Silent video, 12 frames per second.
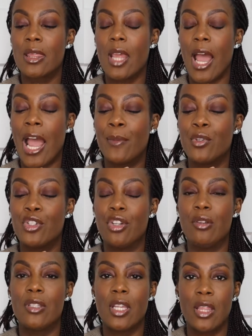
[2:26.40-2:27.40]
I was
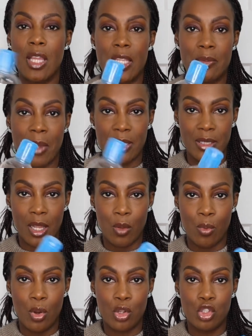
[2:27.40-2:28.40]
using this micellar
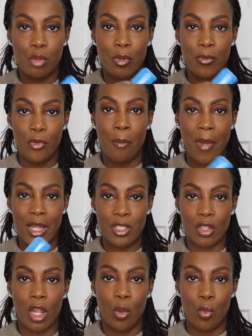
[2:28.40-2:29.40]
water before
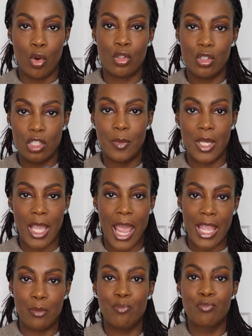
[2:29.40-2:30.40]
micellar waters
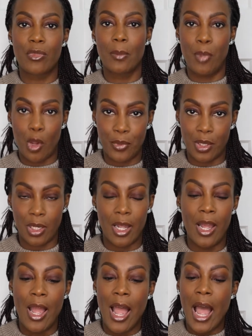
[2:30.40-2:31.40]
became popular,
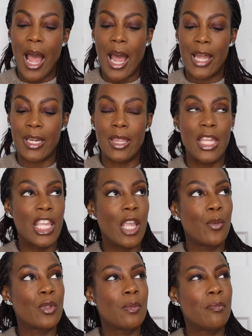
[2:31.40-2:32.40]
and I think
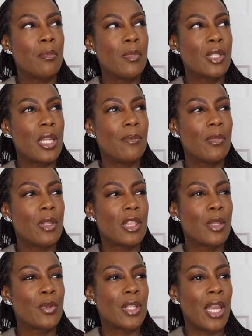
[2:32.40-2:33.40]
it was
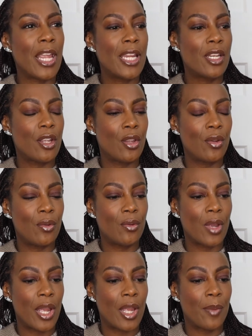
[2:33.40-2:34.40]
there was a lady who
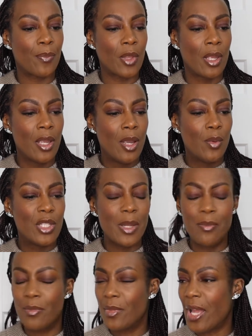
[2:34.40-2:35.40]

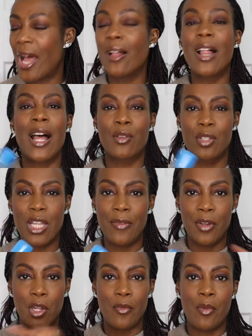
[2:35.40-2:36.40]
I'll see if
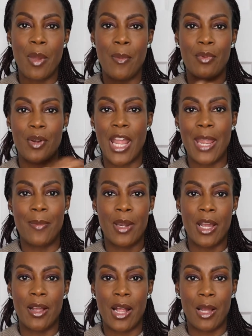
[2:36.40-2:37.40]
I can remember her name, and
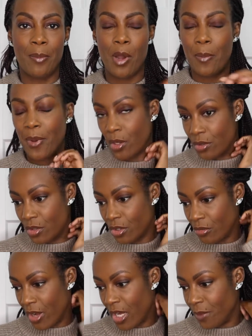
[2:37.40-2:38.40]
I'll pop it on
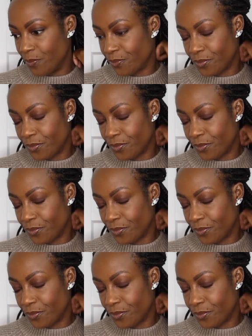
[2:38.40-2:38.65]
screen.